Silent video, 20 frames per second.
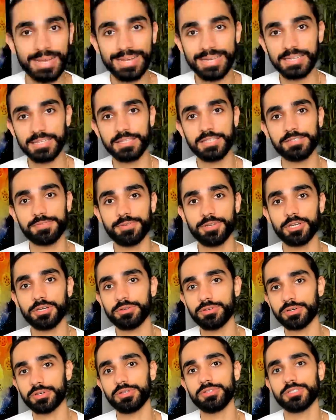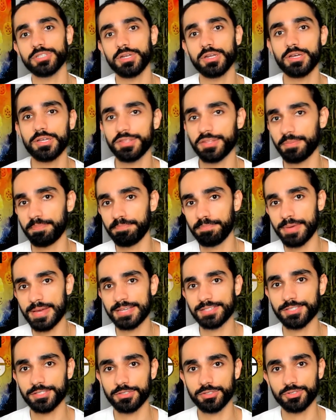In this video, you're going to learn the
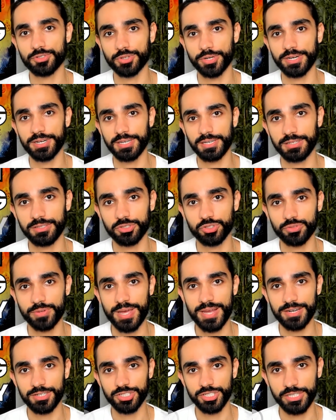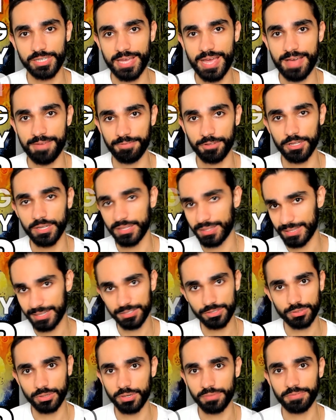best trading strategy ever. And
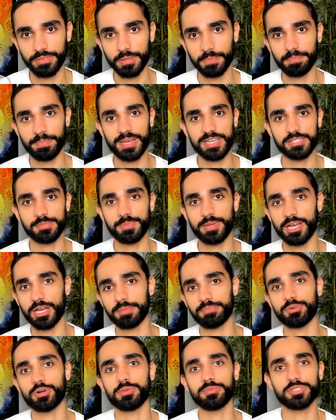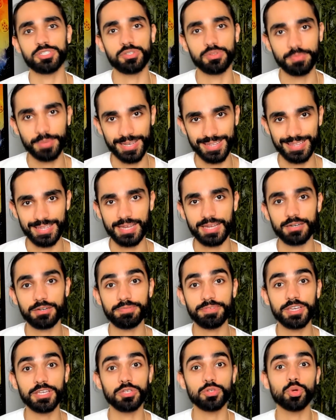that's not even the best bit. I promise you by the end
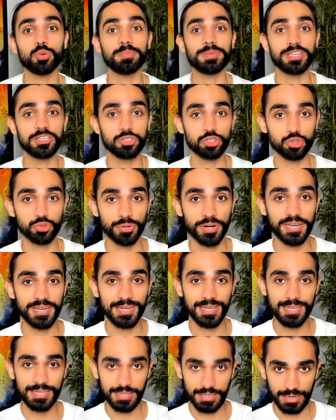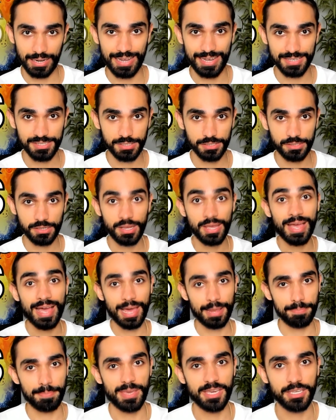of it, you'll be trading less
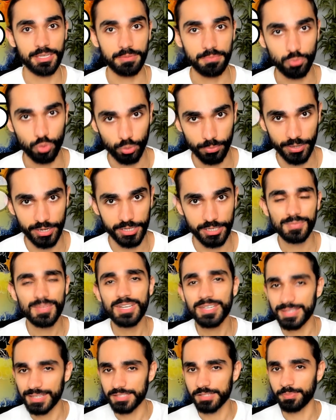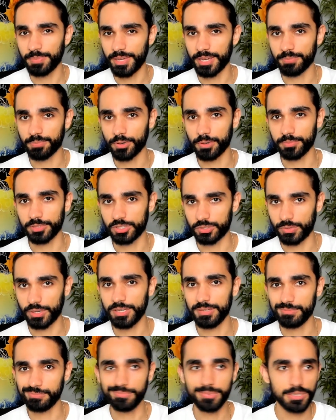and making more money. That's a big promise,
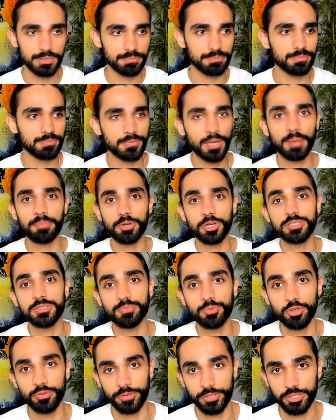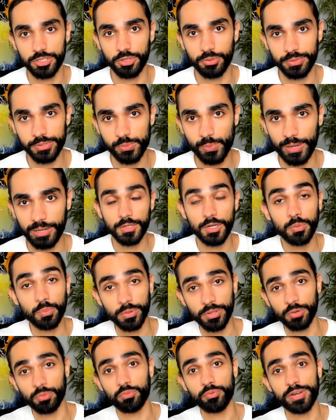right? But I'm going to prove it to you as well
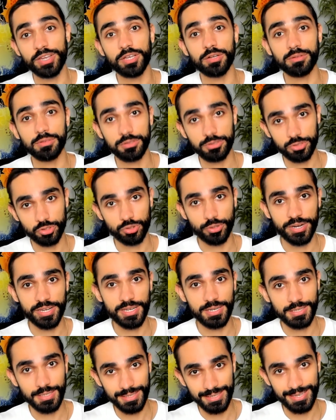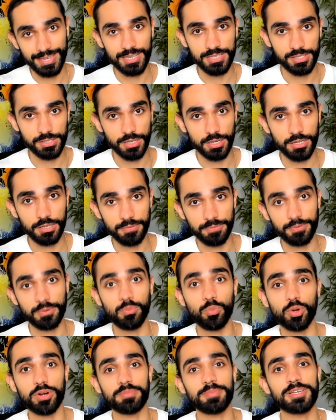with a real trade case study
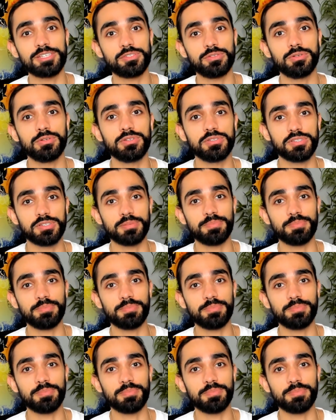from one of my students that